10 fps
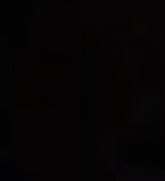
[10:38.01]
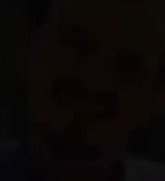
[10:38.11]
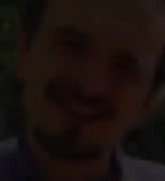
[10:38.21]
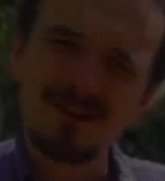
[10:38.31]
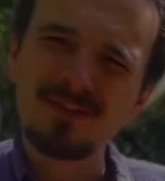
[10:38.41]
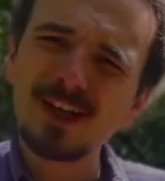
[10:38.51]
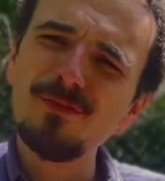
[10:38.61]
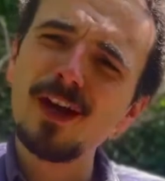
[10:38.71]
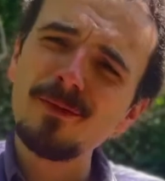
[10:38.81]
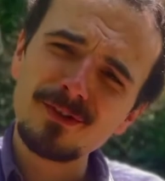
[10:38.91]
So thank you
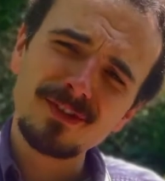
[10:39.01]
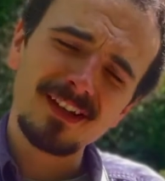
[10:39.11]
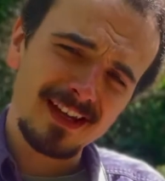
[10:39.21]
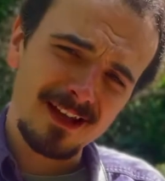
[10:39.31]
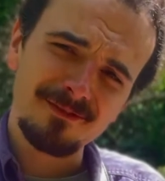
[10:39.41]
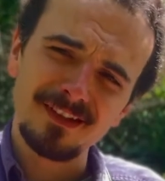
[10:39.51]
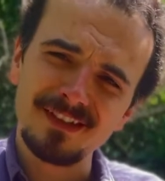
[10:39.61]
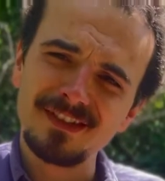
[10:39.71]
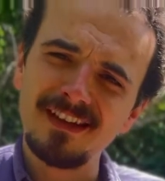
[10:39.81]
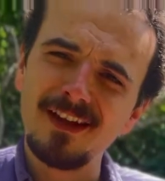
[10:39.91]
very much again for
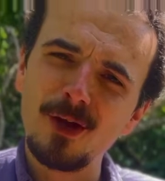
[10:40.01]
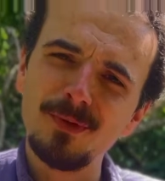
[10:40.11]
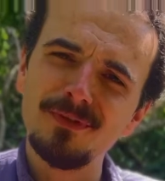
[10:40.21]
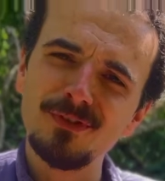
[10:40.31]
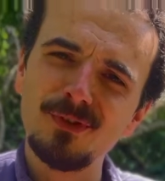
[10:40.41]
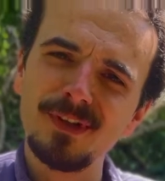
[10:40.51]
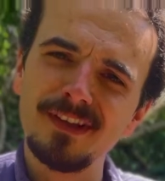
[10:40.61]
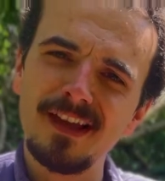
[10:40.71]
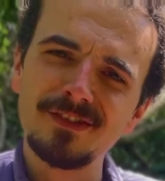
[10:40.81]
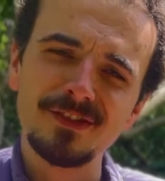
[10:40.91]
listening. I hope you've enjoyed
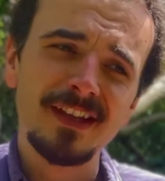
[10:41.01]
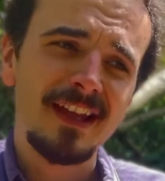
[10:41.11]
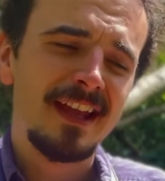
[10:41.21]
the lesson.